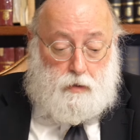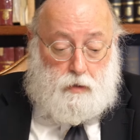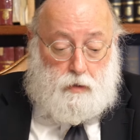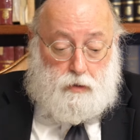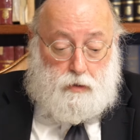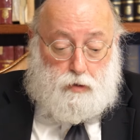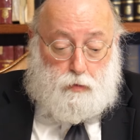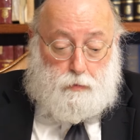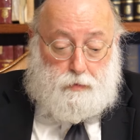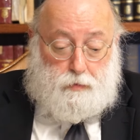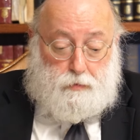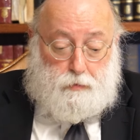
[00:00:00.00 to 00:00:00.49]

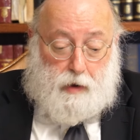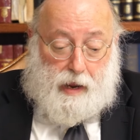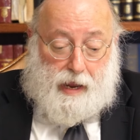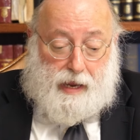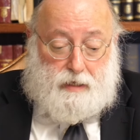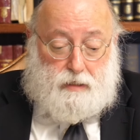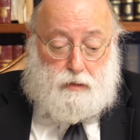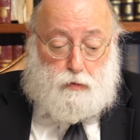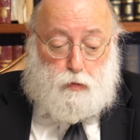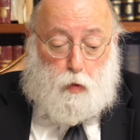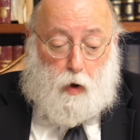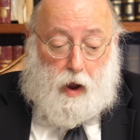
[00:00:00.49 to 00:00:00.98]
So when you
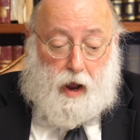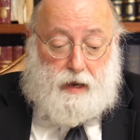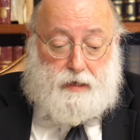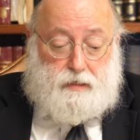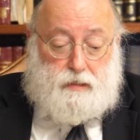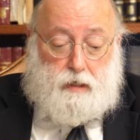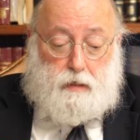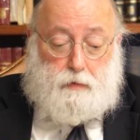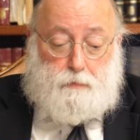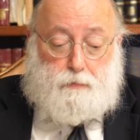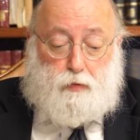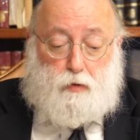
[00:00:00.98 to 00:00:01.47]
asked why
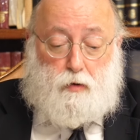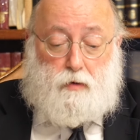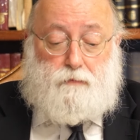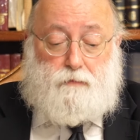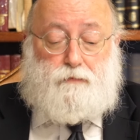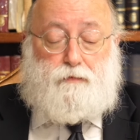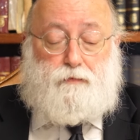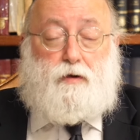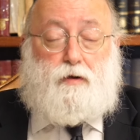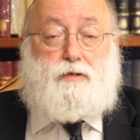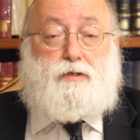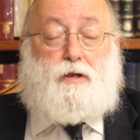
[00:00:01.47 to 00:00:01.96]
is it important
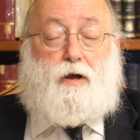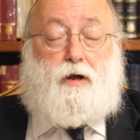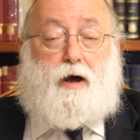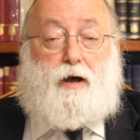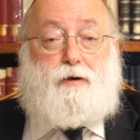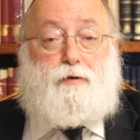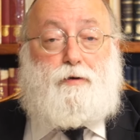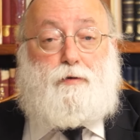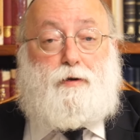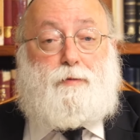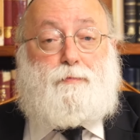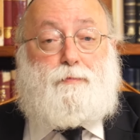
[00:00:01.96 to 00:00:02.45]
for us to
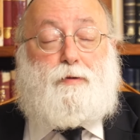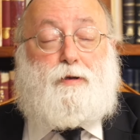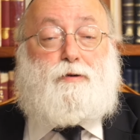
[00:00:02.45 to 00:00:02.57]
honor it,